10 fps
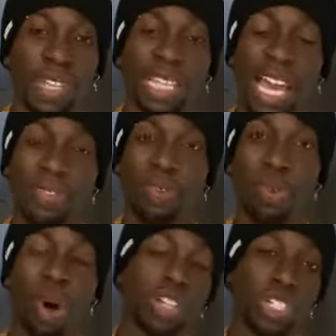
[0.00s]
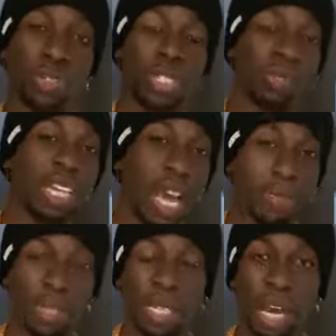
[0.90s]
Life wants you to be
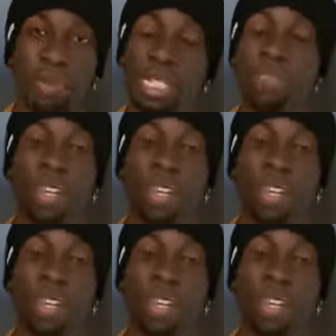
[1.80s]
happy. I believe